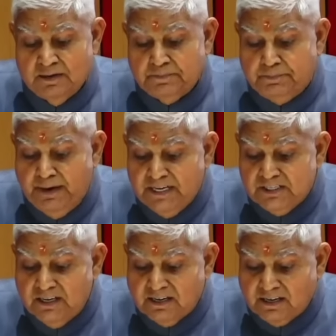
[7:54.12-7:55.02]
place
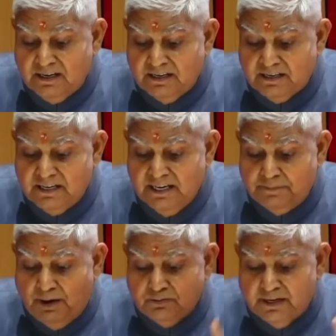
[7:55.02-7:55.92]
the country
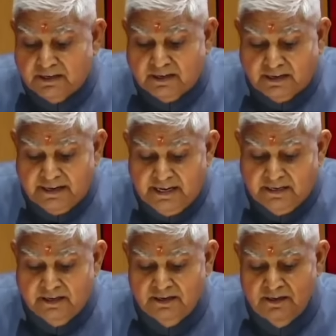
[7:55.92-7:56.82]
above their
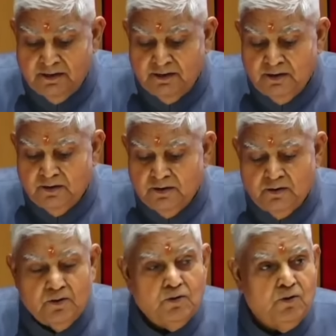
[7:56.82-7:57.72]
creed,
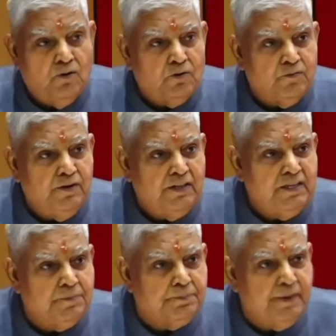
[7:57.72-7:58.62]
or will
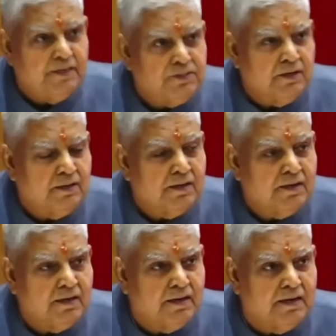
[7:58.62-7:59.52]
they place
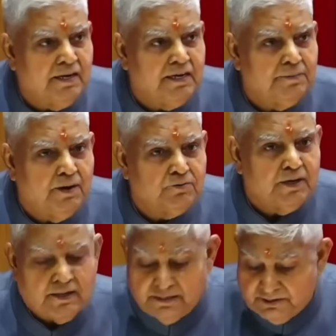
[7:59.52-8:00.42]
creed above the
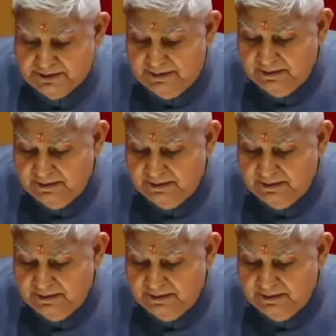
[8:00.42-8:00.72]
country?